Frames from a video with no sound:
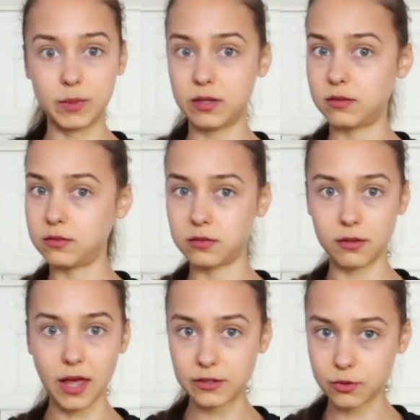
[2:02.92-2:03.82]
beans,
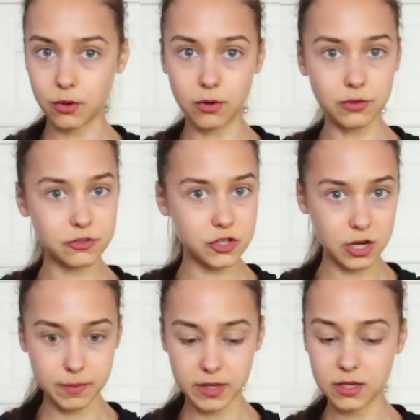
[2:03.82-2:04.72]
lentils,
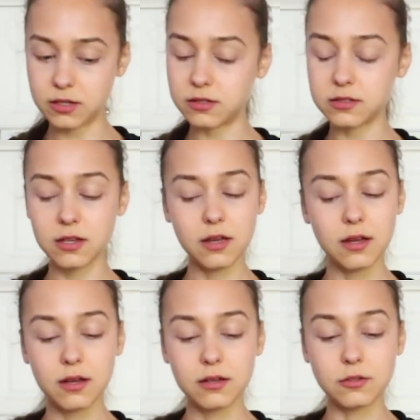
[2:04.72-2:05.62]
chickpeas,
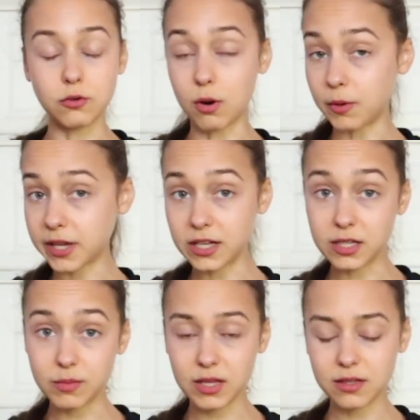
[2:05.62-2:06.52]
normal
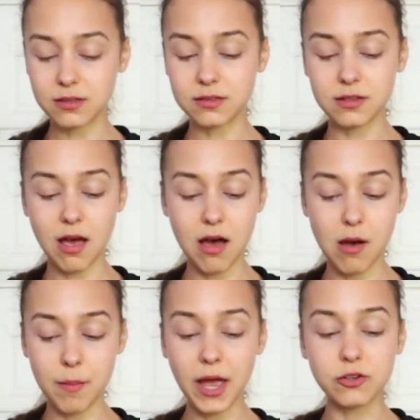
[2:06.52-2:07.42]
kidney beans.
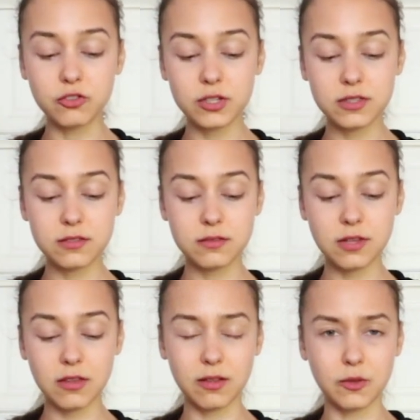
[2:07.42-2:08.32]
I usually
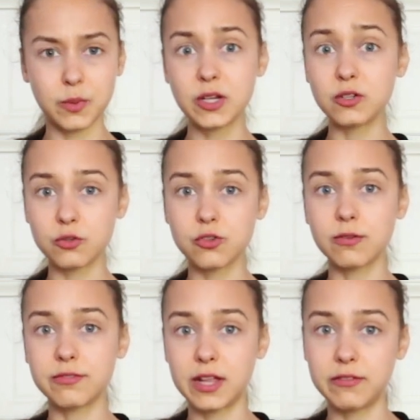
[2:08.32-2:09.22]
take something that's pretty neutral
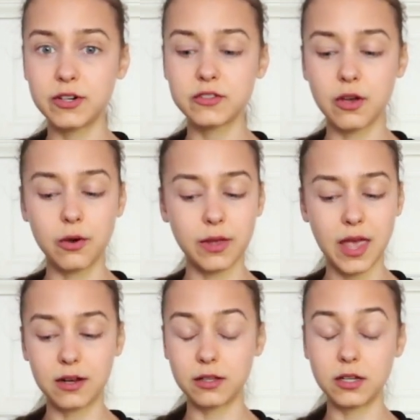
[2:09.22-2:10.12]
in flavor, so
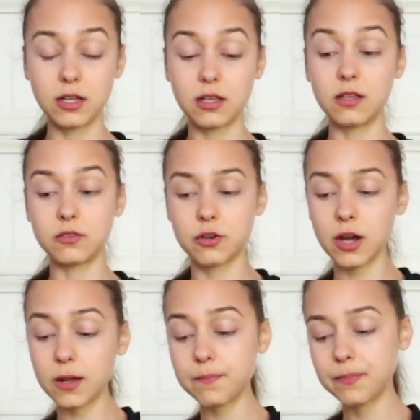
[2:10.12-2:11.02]
cannellini is
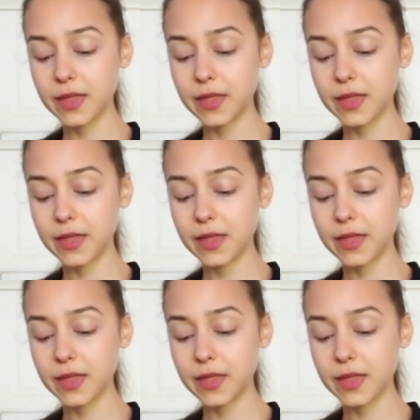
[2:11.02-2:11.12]
great.